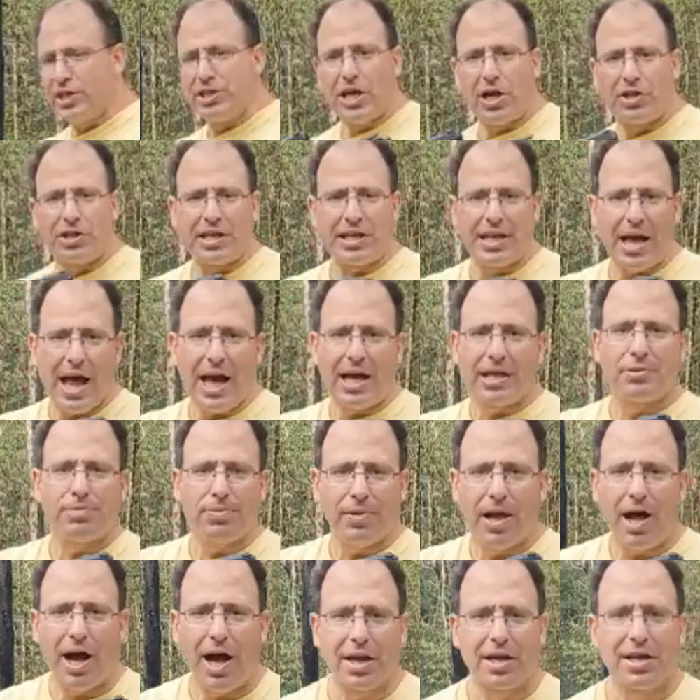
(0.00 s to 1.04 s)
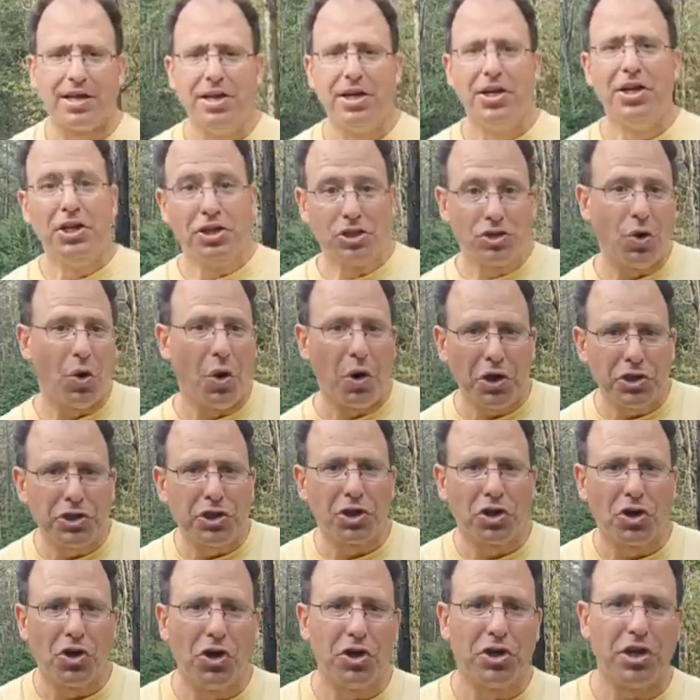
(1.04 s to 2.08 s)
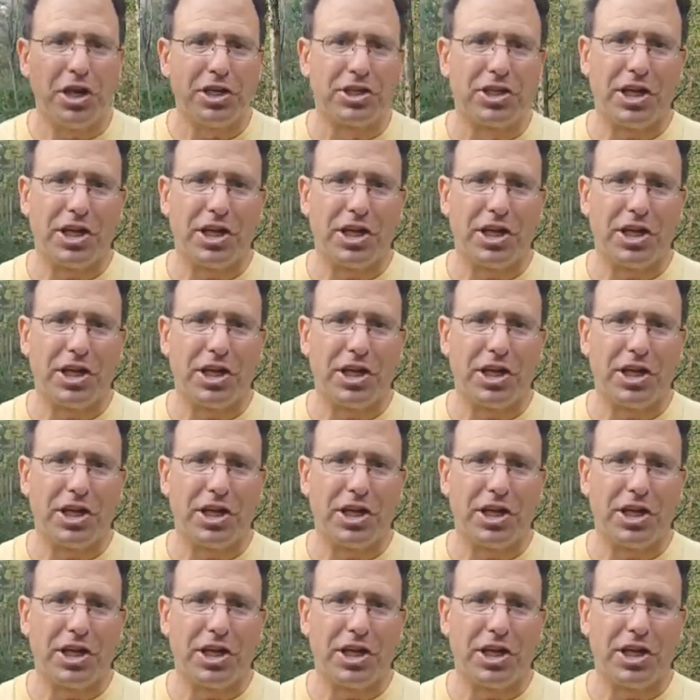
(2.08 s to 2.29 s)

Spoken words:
out the gas block. So it's a good you